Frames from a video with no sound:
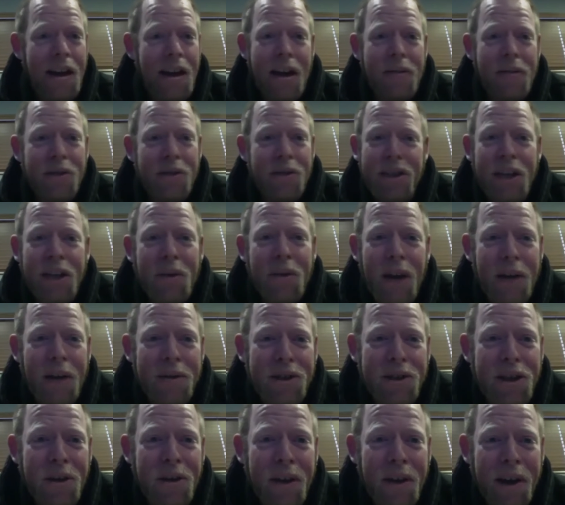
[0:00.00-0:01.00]
never seen what I was
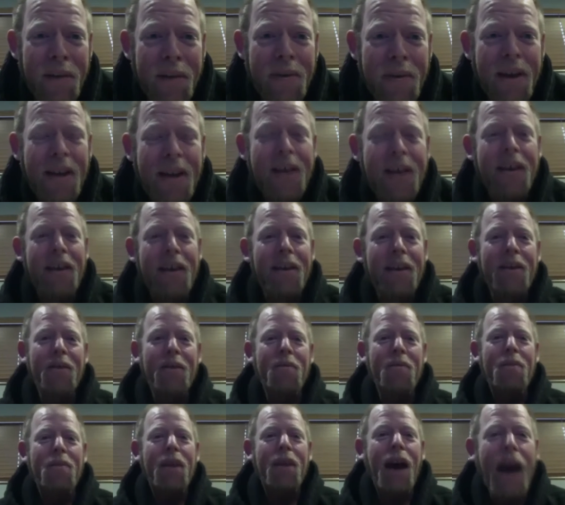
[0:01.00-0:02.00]
doing.
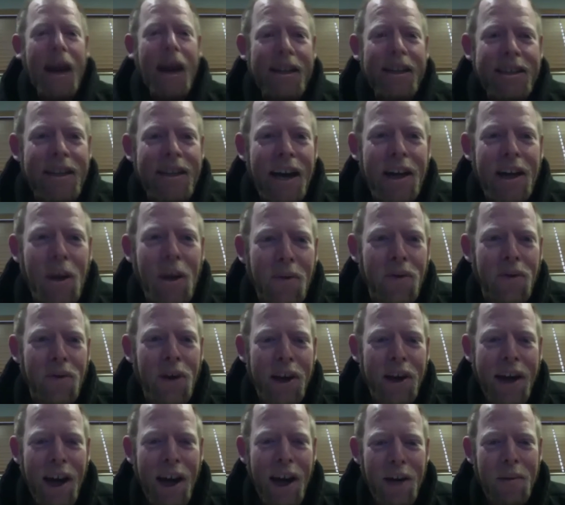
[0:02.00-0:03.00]
I had signed up for a
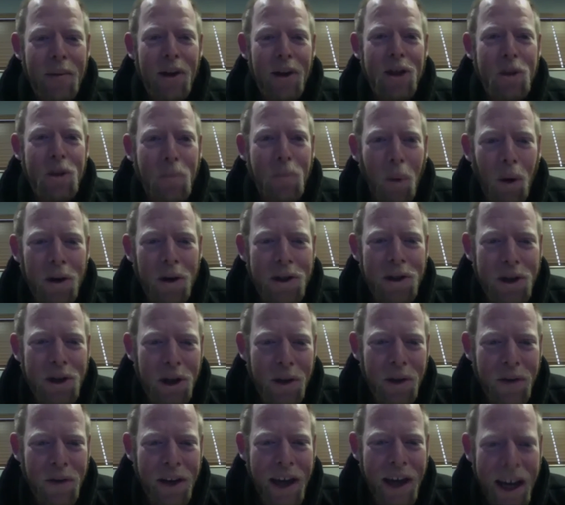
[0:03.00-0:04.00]
kettlebell sport
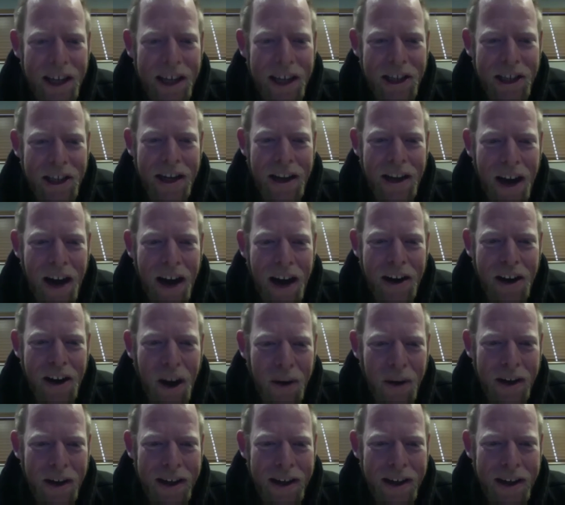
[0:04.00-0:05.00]
certification and not
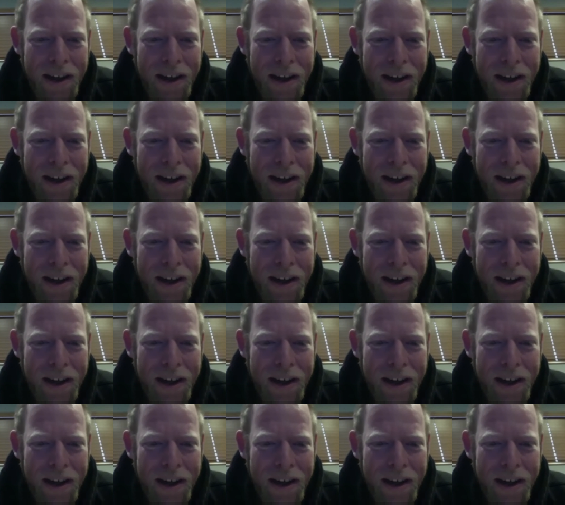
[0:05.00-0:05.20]
known it.